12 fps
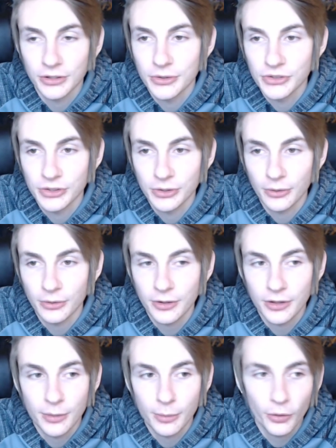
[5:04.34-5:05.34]
Kiryu
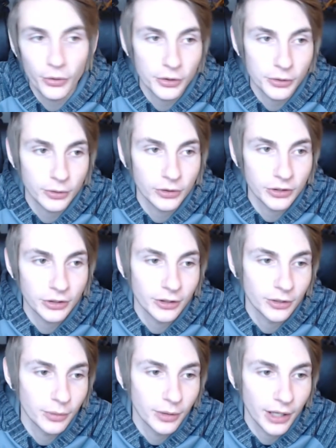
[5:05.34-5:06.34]
03. They both look really
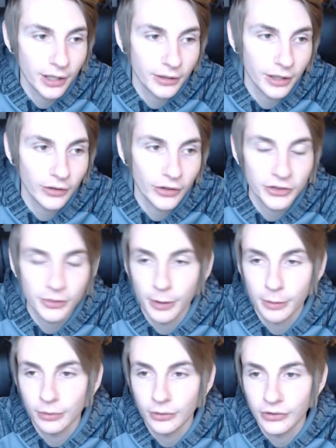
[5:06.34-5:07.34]
good, but I like the
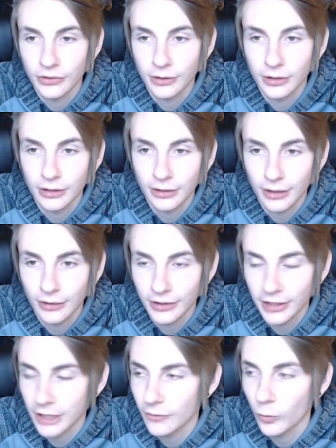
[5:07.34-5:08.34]
purple and the green. I
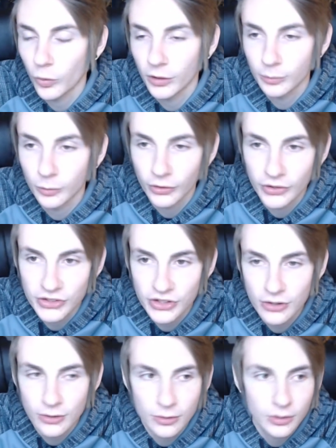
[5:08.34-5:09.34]
like Ava 1 more than
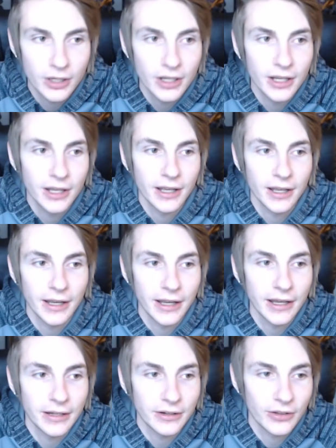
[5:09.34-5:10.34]
2,
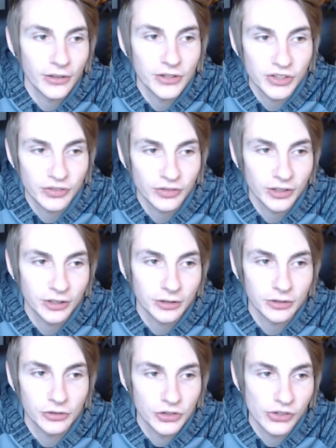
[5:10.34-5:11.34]
and this
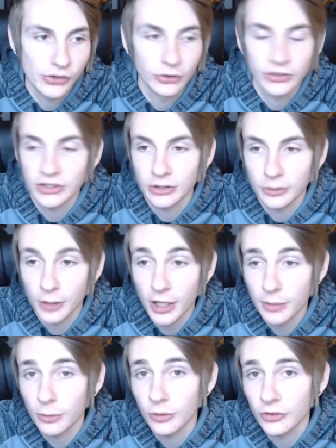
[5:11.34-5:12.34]
figure just looks
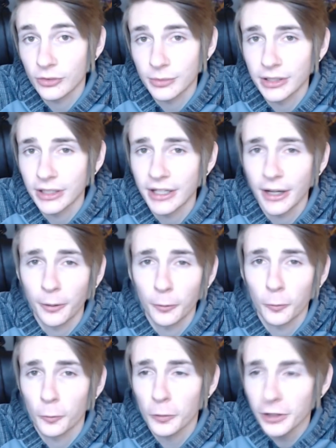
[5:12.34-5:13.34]
incredible to me, and I
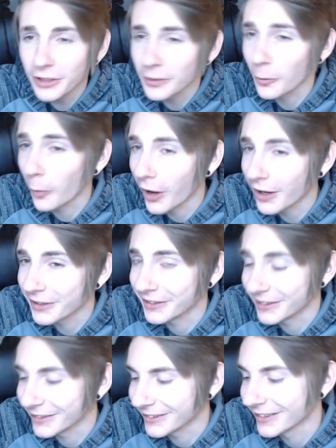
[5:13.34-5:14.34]
really
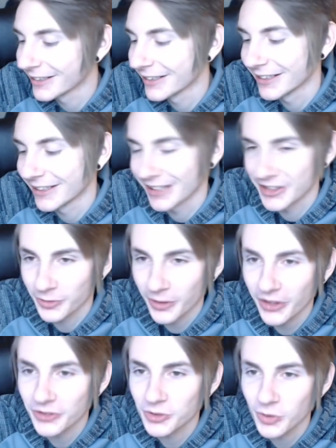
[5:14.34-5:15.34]
wanted it. And it's
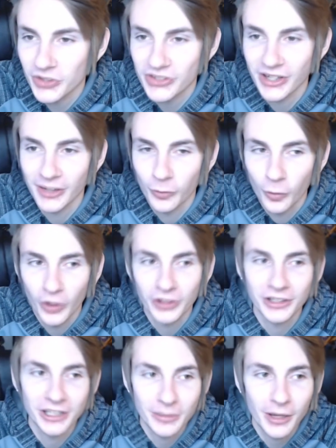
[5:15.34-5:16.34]
one of those ones that I
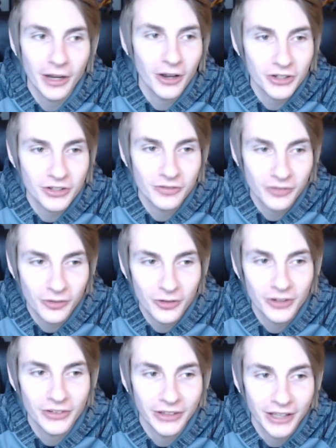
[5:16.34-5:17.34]
won an eBay auction
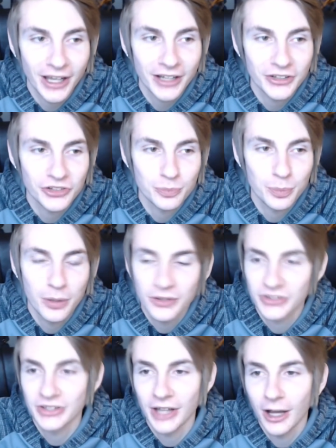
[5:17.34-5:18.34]
for, and the guy
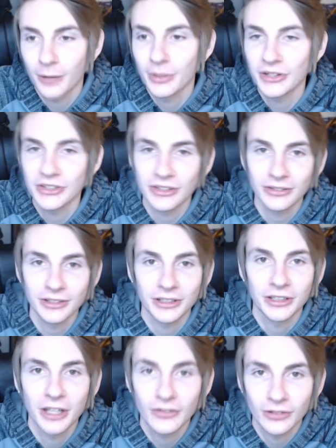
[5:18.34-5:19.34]
pussied out basically
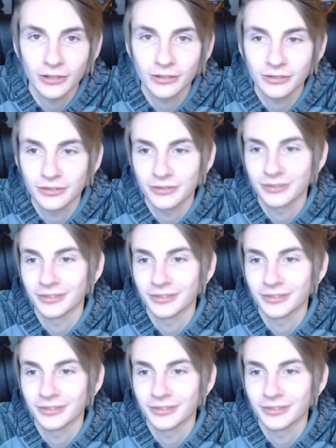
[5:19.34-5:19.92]
and never